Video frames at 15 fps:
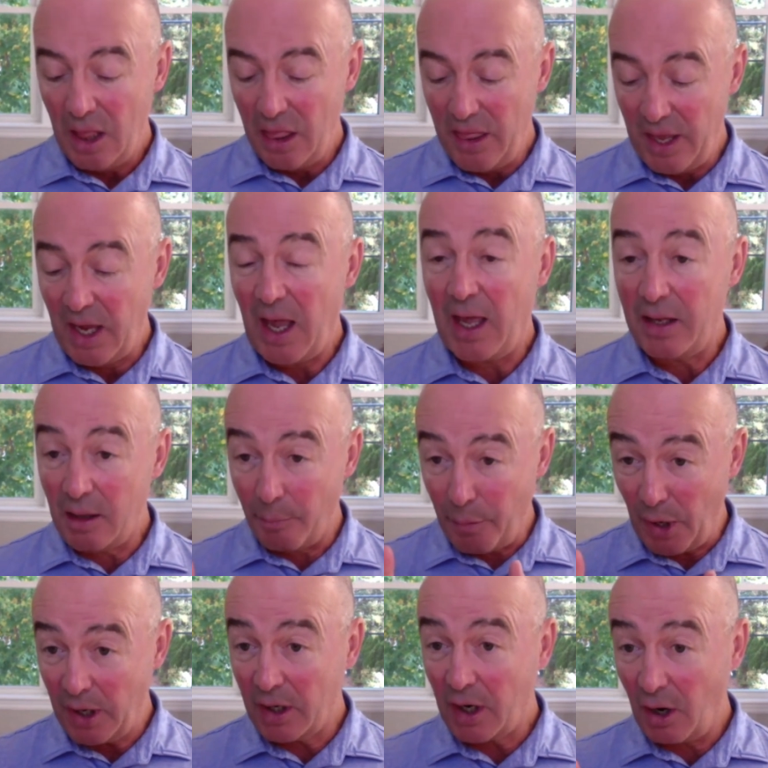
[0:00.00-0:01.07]
they had the
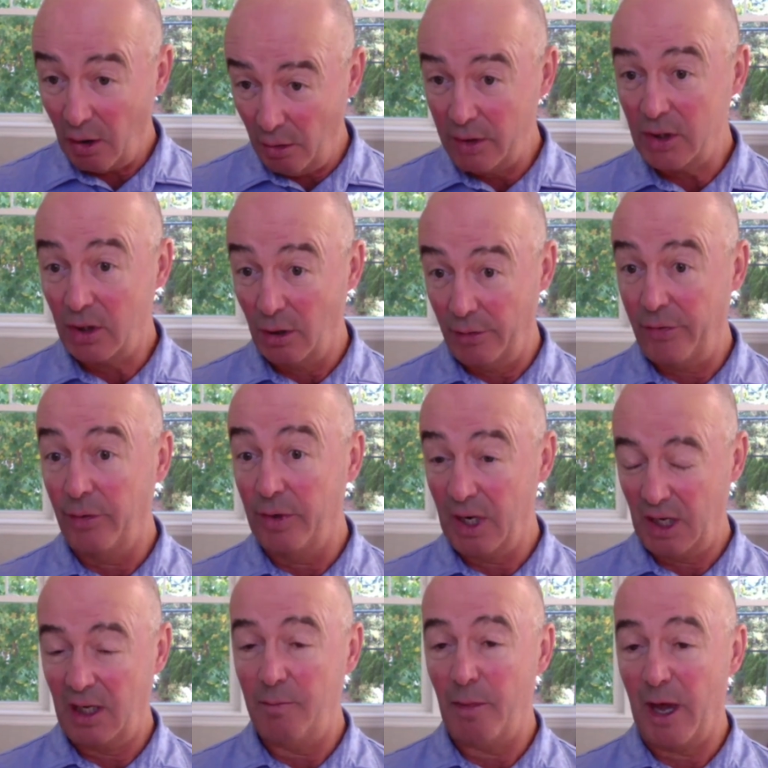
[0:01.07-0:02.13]
puck always go through
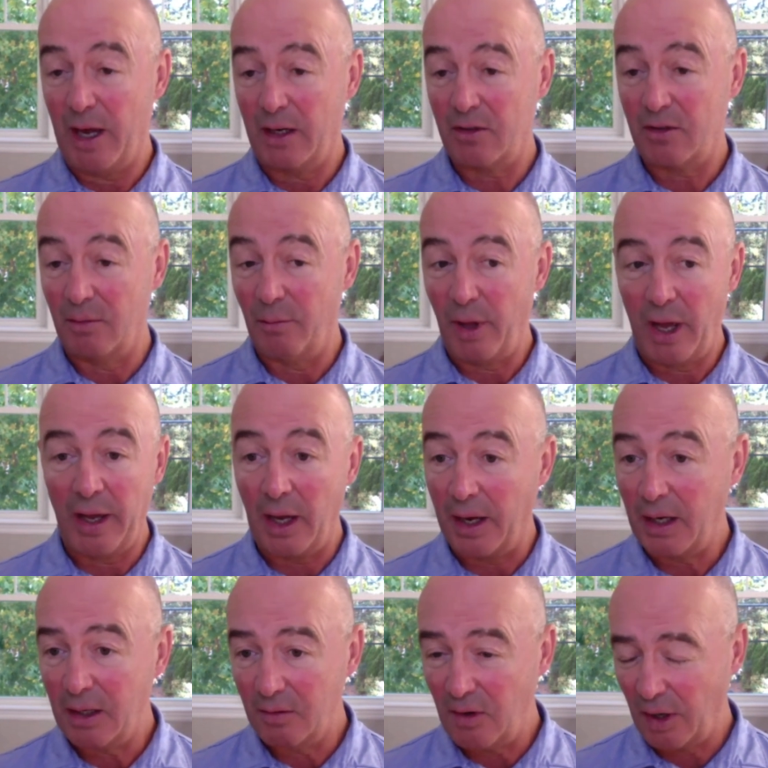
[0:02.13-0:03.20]
Nicky Backstrom. I
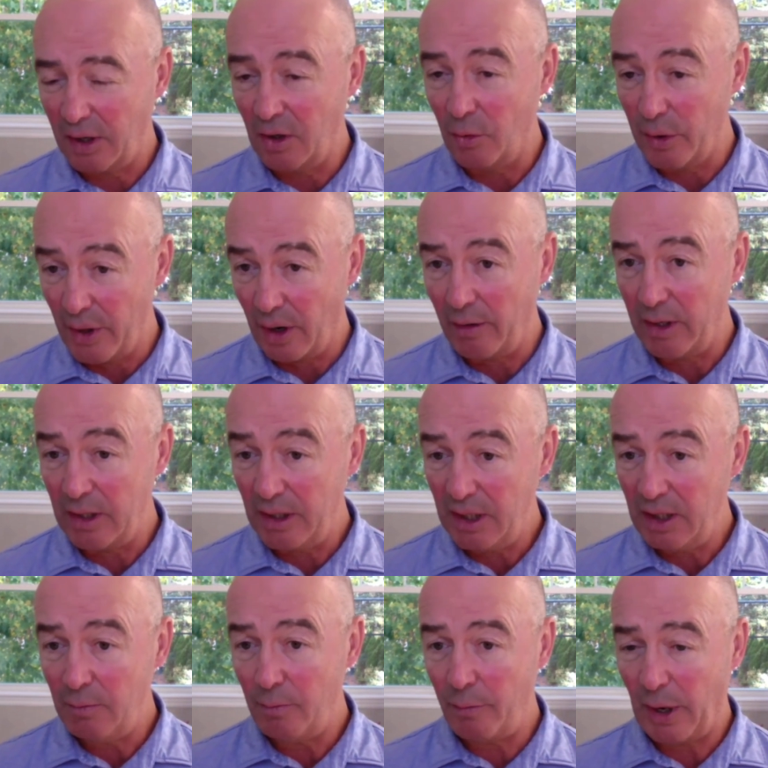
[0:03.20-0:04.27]
can tell you, with our
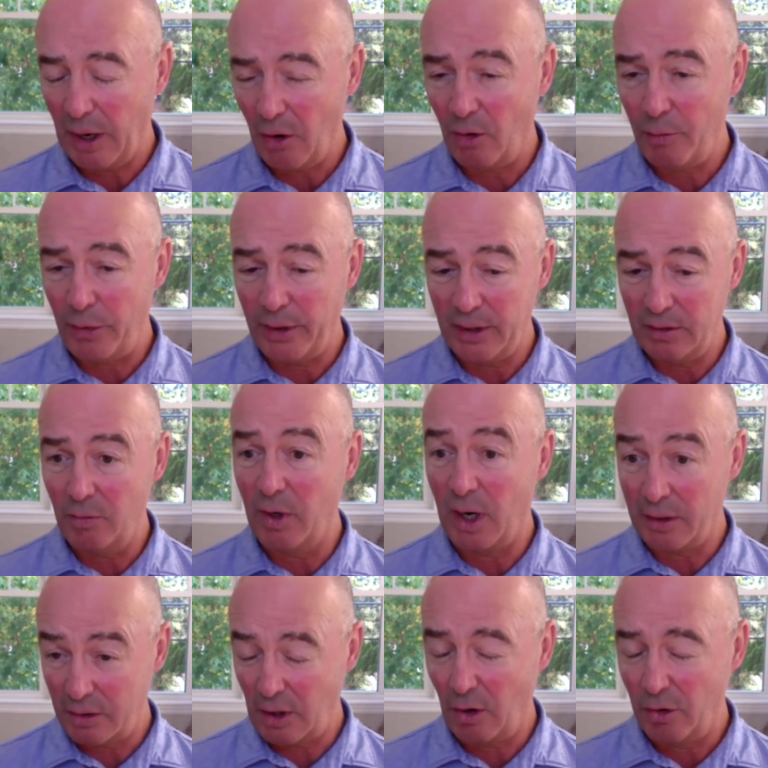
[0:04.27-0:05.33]
elite power plays when I
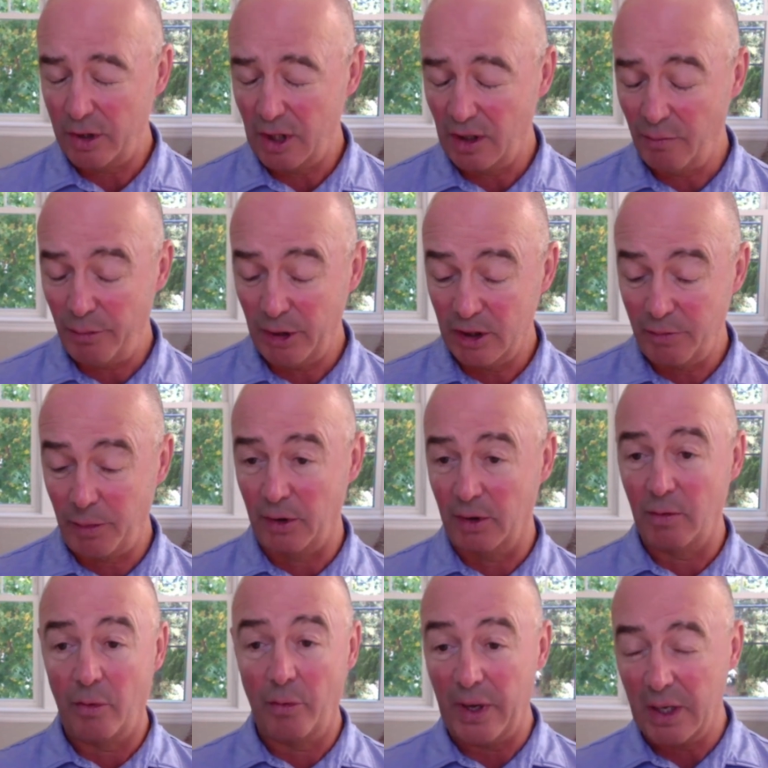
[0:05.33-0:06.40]
was coaching in Pittsburgh,
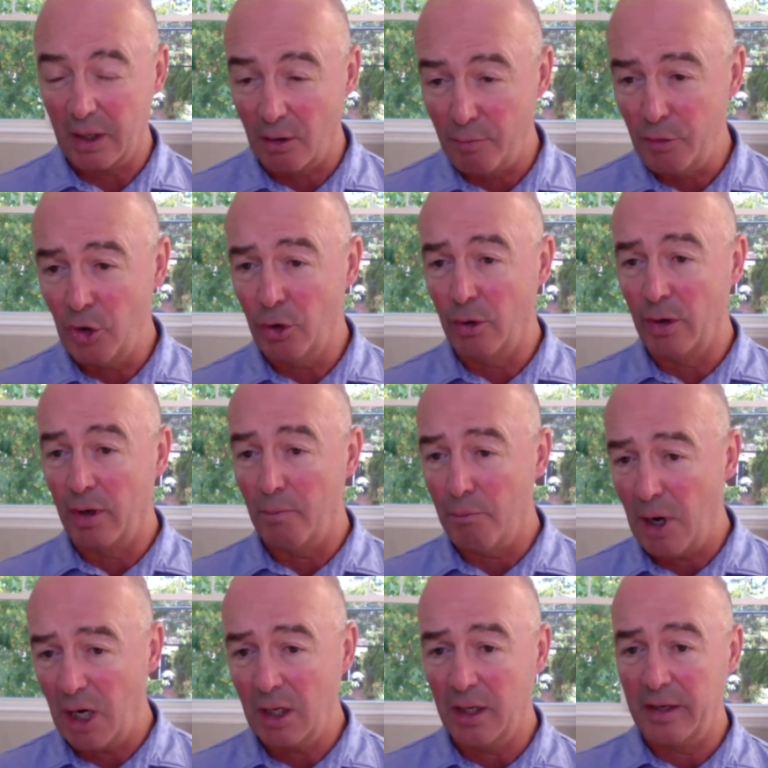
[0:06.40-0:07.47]
when we had Lemieux and
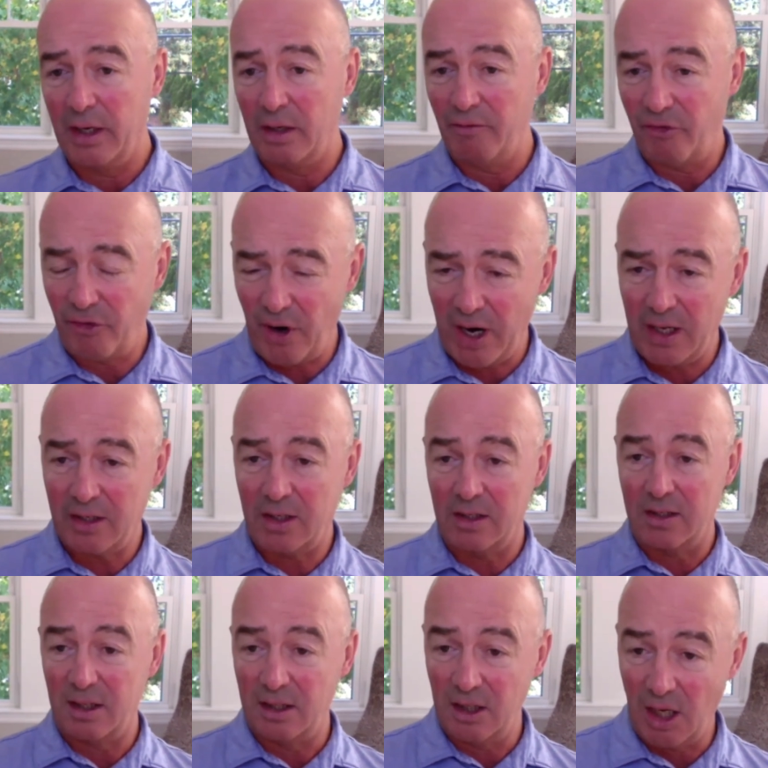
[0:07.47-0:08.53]
Mullen and
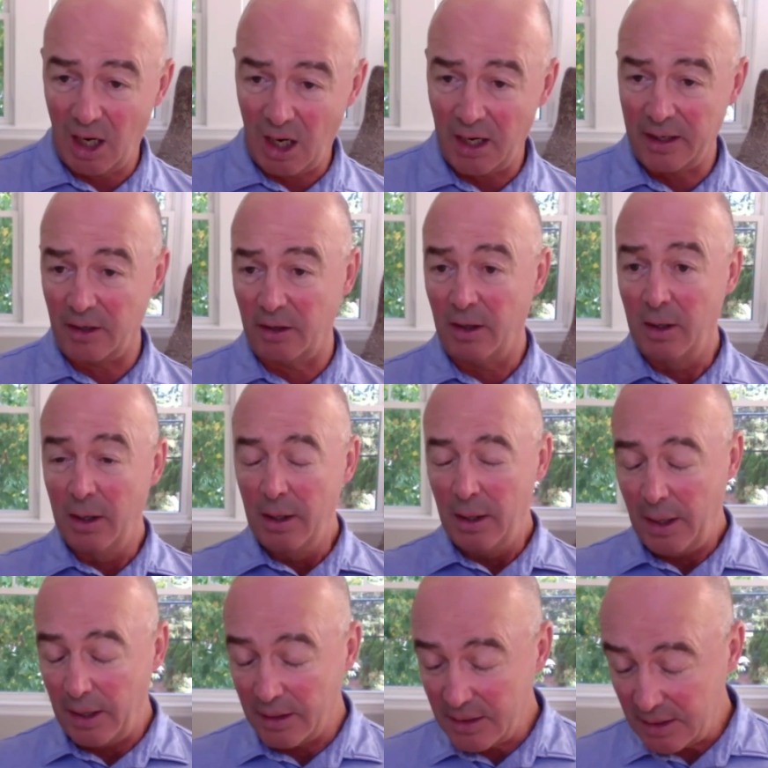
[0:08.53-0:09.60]
Francis and Yager
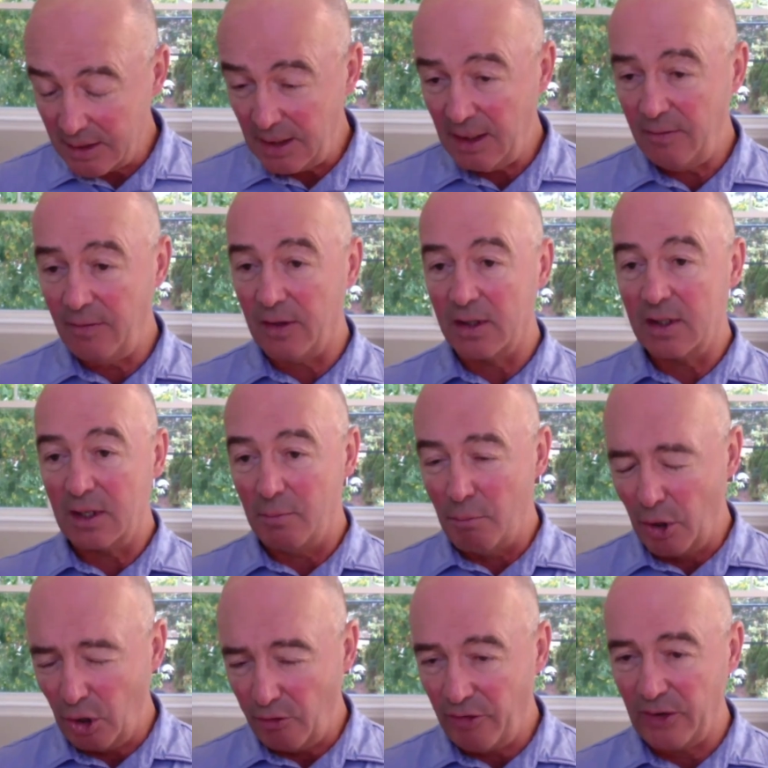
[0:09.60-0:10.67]
and Stevens and
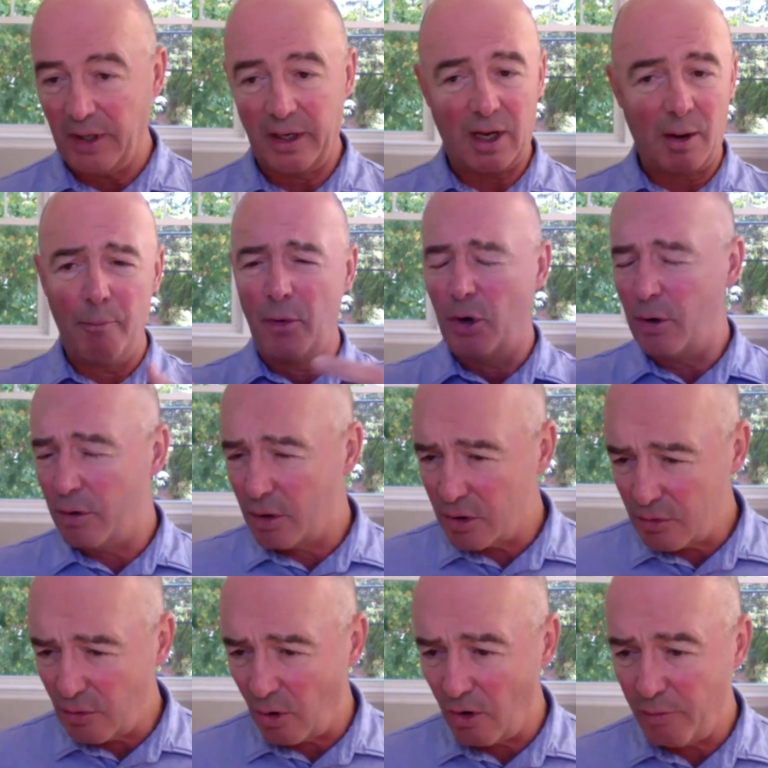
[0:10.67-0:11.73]
Murphy, like a murderer's
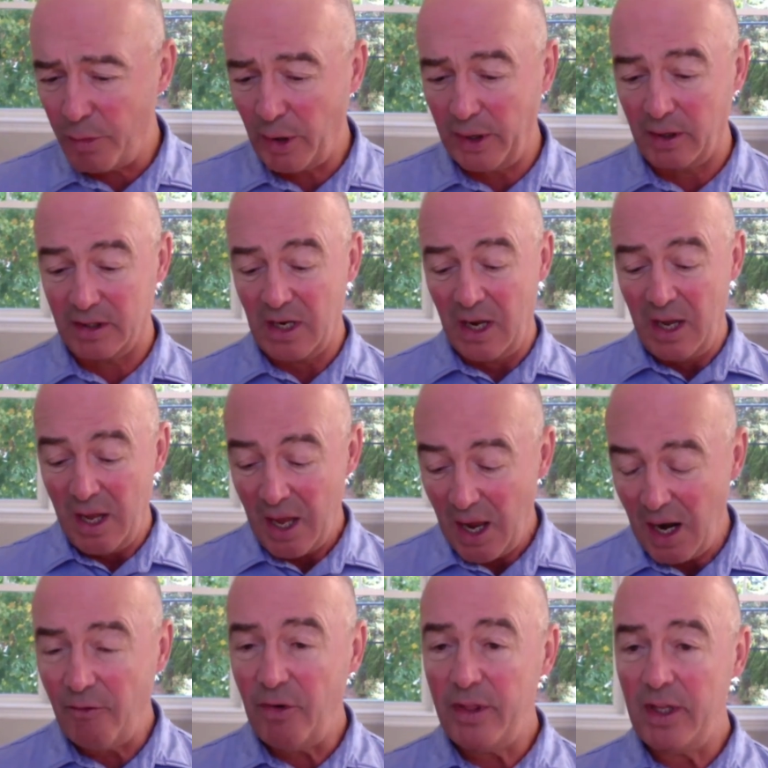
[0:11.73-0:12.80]
row of players,
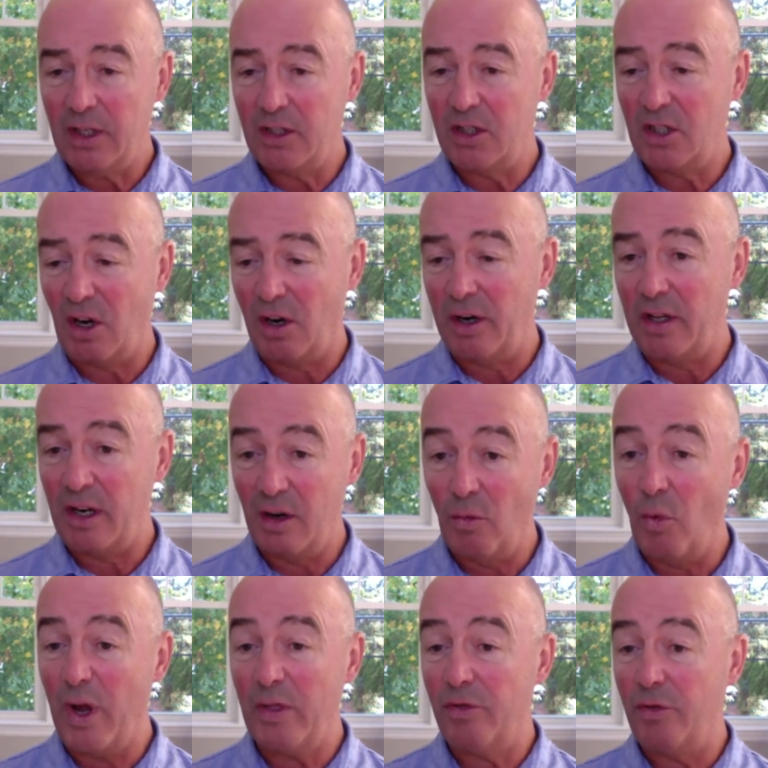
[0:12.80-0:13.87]
everything started and
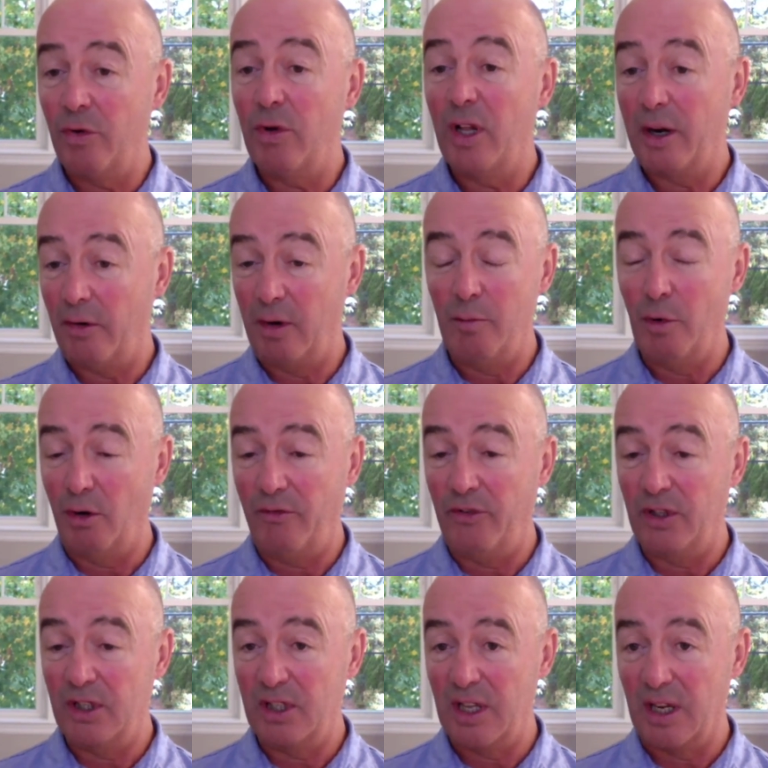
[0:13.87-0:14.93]
went through Larry
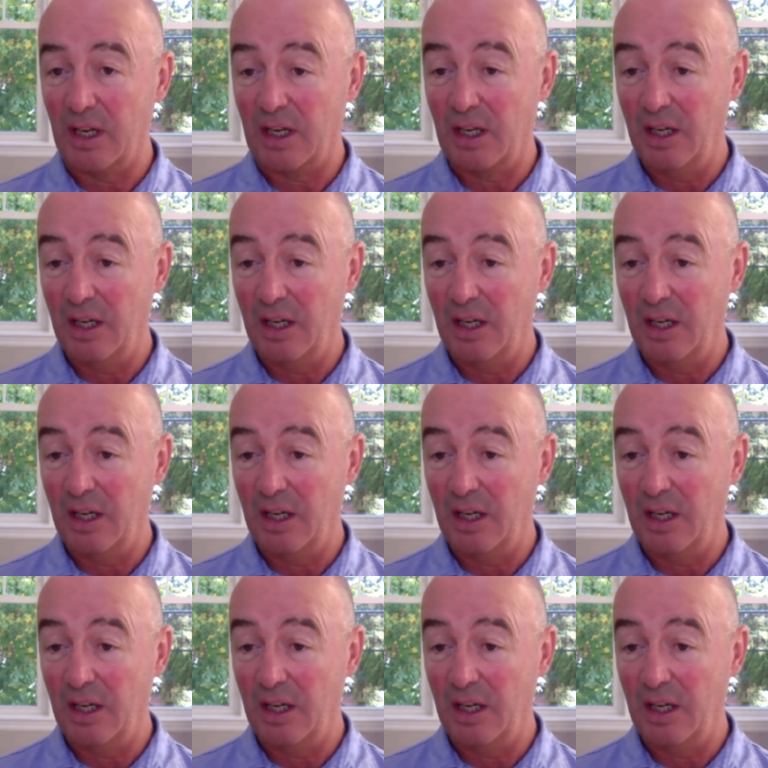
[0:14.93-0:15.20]
Murphy's stick.